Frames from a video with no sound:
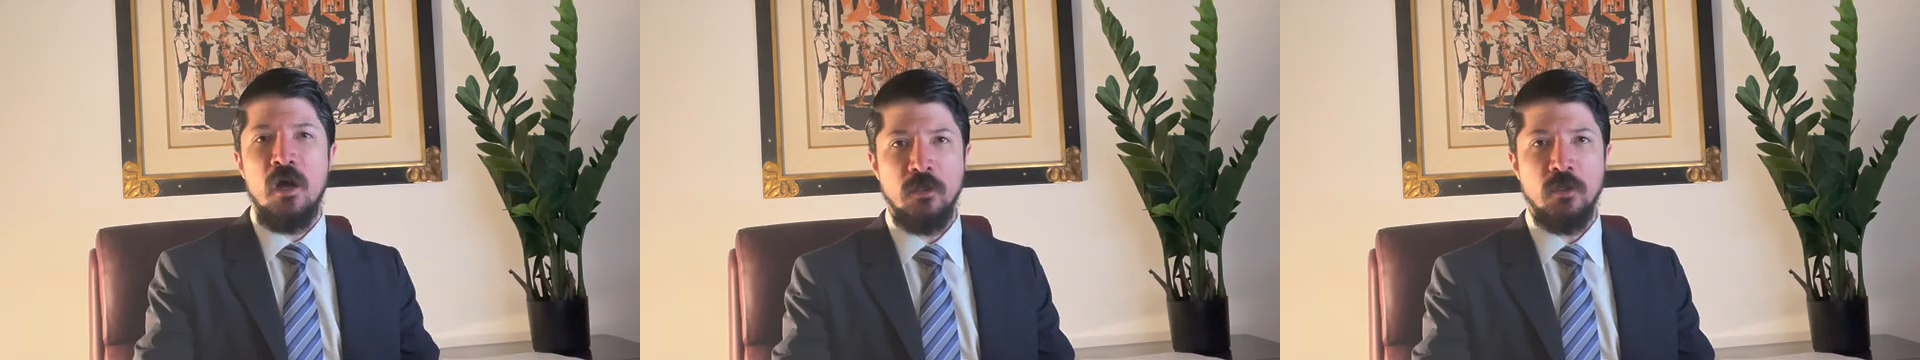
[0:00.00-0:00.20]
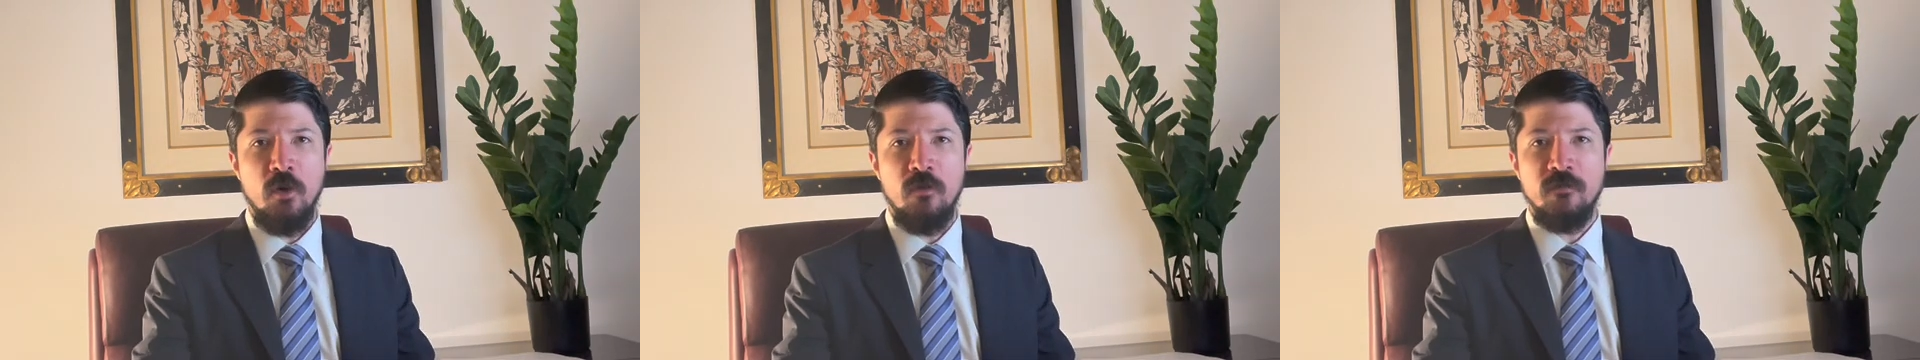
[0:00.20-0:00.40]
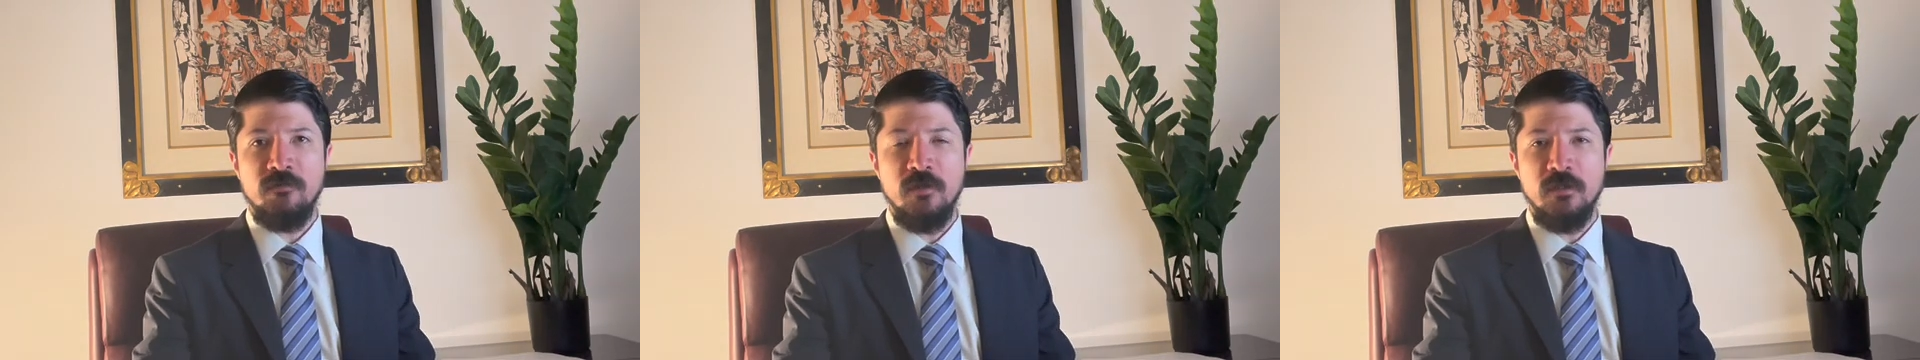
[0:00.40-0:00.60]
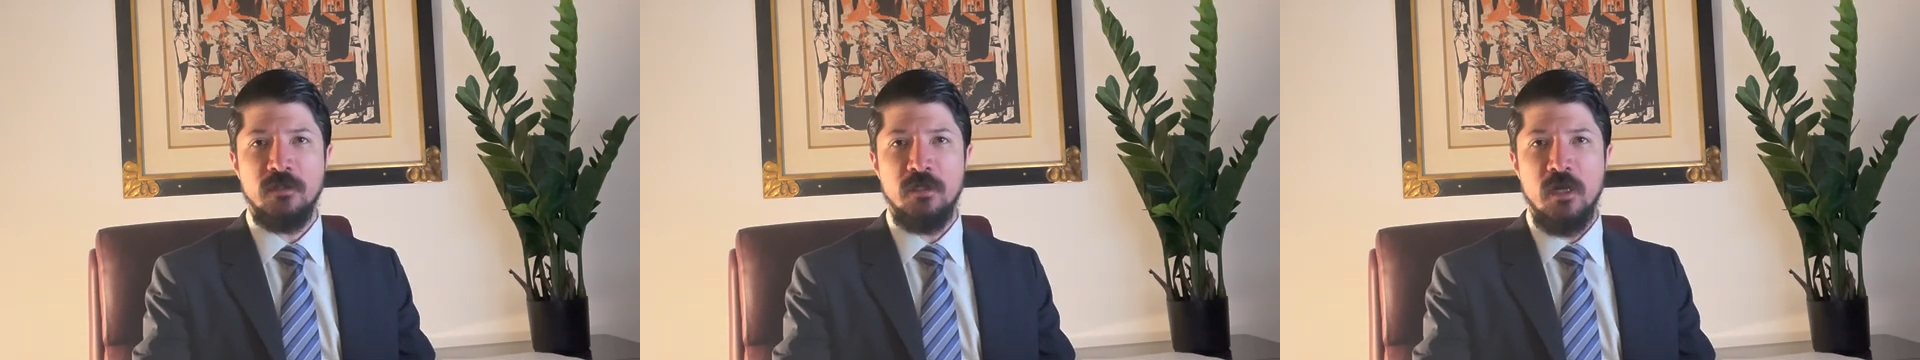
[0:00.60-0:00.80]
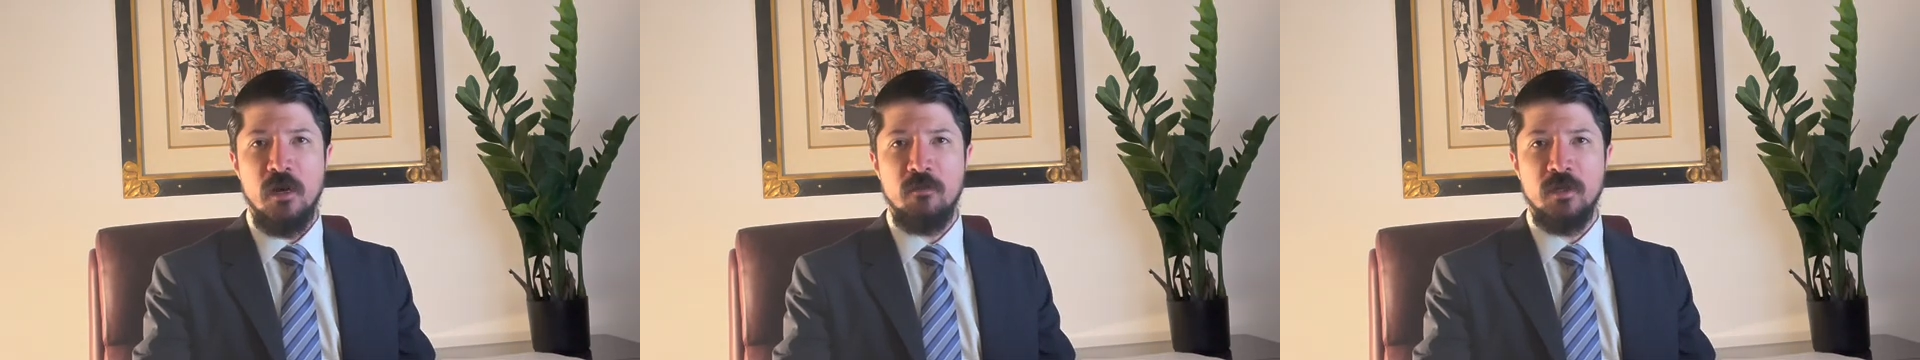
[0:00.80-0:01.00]
A lower
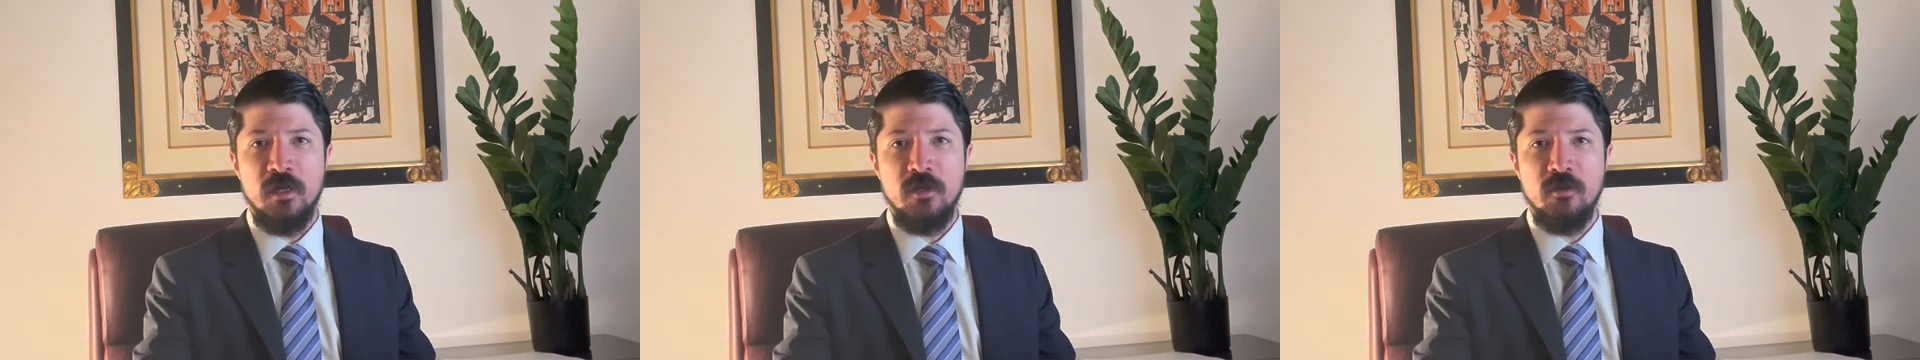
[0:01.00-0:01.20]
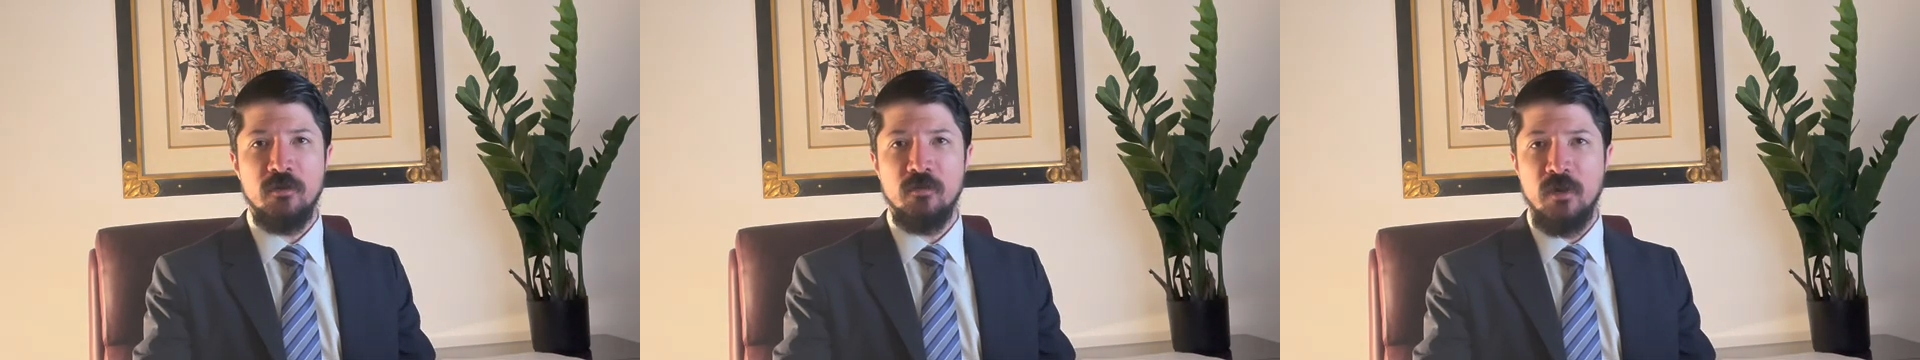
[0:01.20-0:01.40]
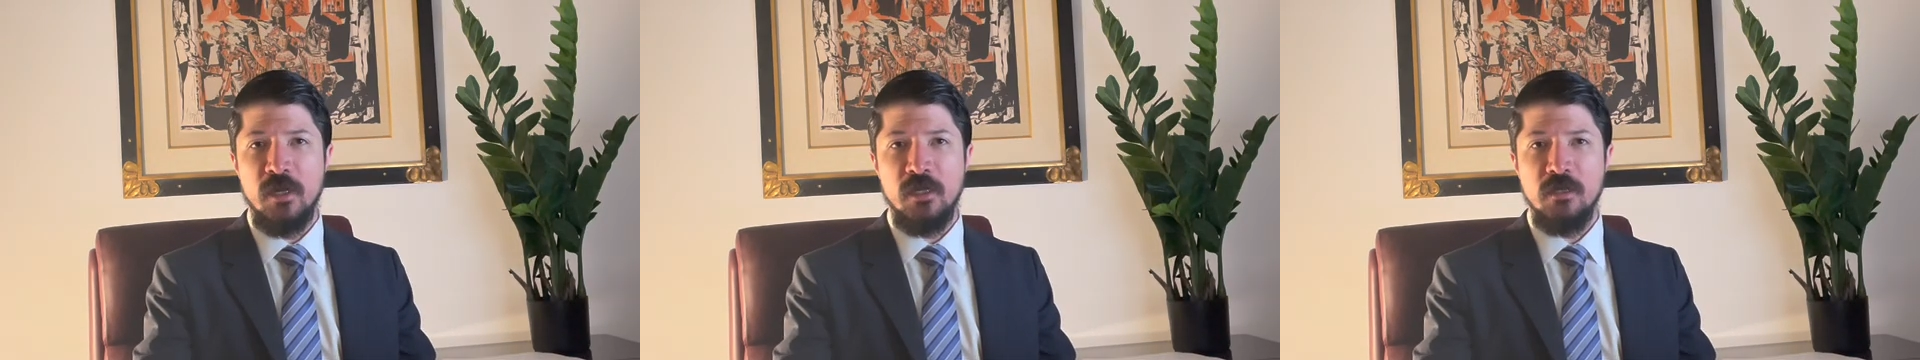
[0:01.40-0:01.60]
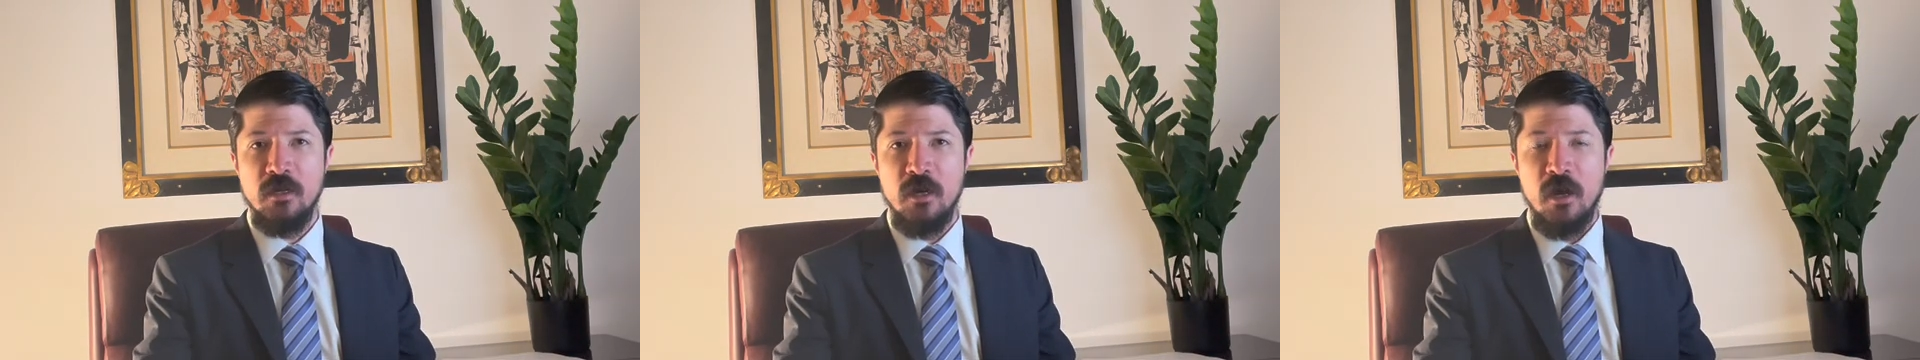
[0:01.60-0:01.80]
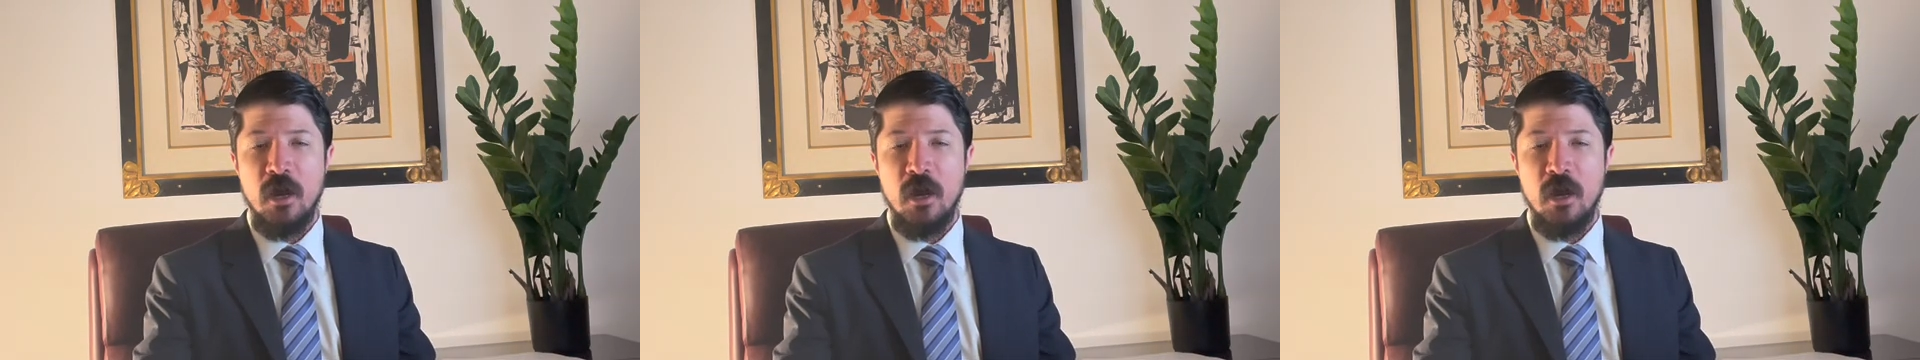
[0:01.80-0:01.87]
Fed denominator rate,